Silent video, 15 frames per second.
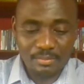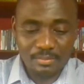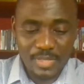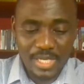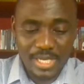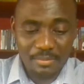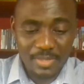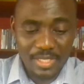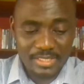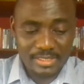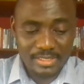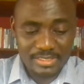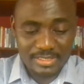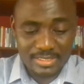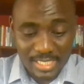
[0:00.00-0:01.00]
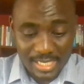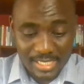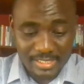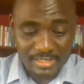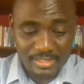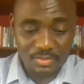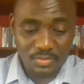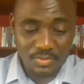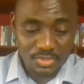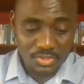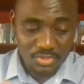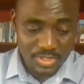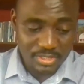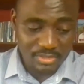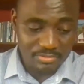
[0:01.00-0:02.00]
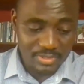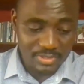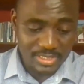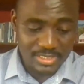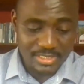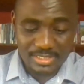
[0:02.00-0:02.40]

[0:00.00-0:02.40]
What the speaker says: My mother decided, it was three of us,